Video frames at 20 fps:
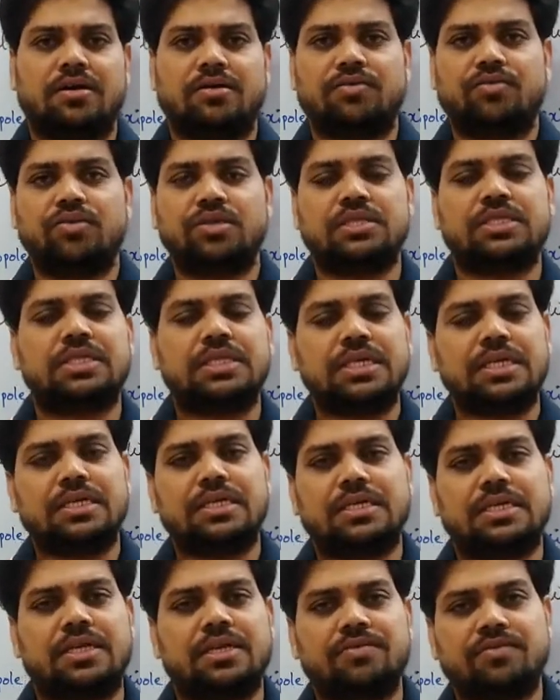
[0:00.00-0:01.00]
we
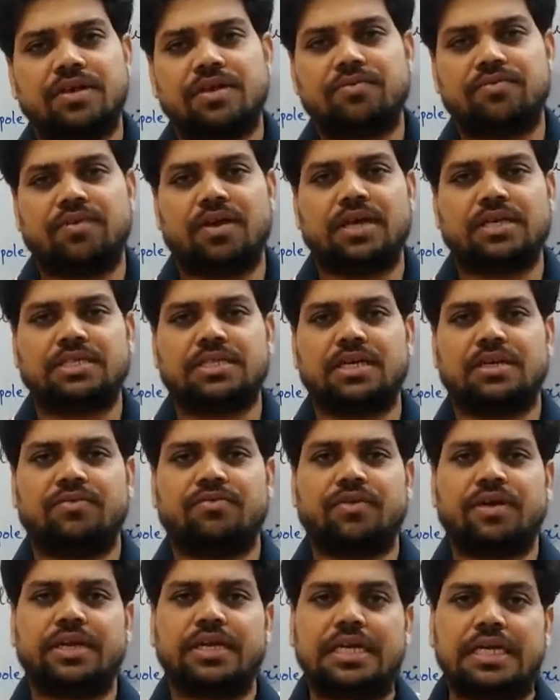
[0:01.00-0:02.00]
see the deflection
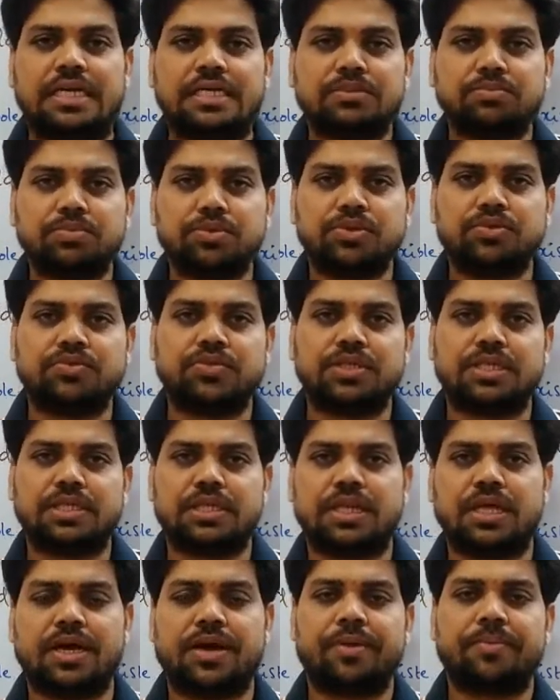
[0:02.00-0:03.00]
when it is moved in
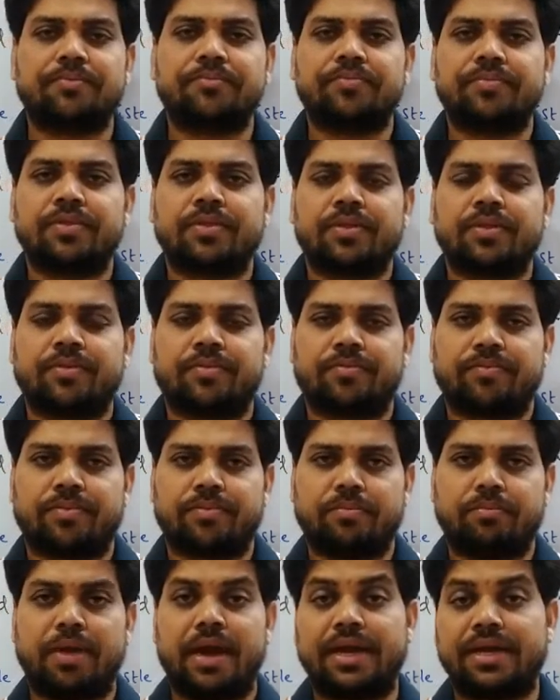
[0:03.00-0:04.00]
the
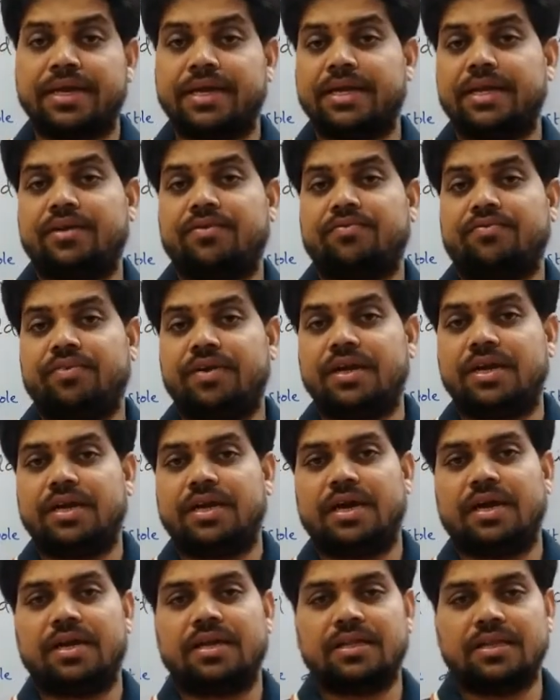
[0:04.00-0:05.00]
magnetic field
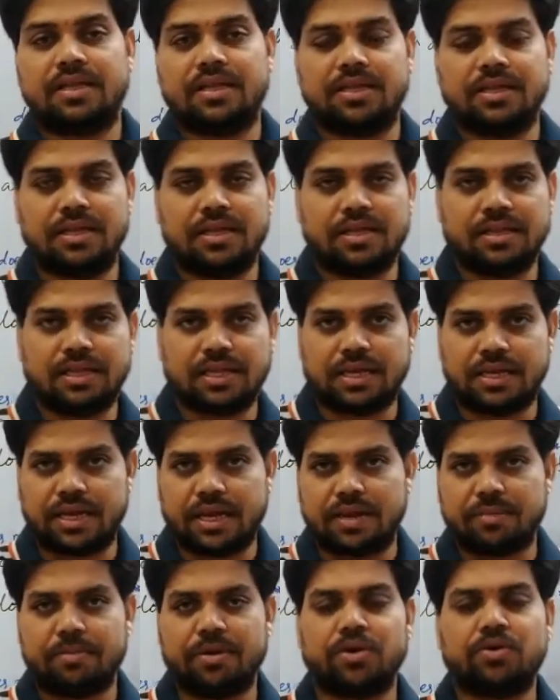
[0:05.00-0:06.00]
or in the
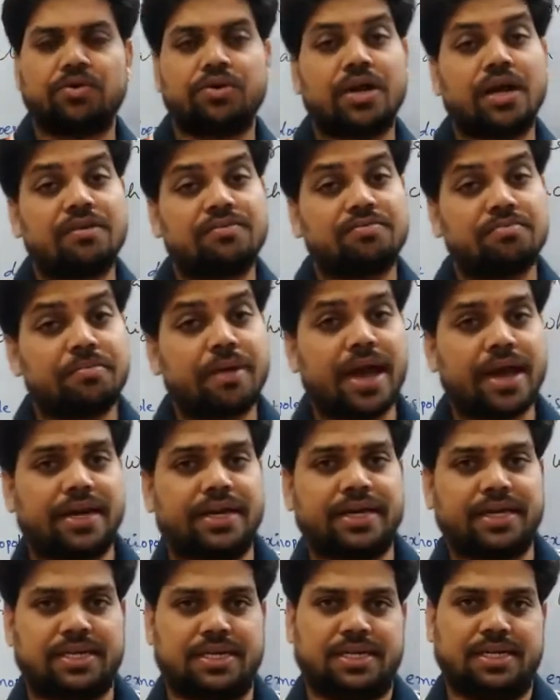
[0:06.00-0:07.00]
neighborhood of
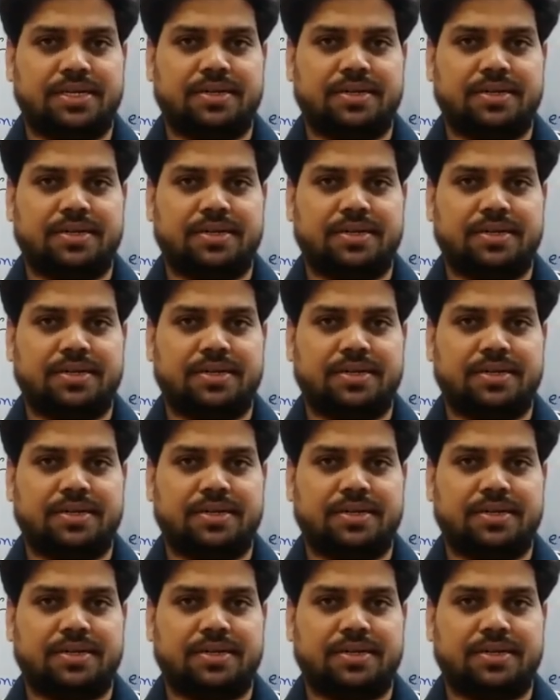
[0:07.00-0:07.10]
magnet,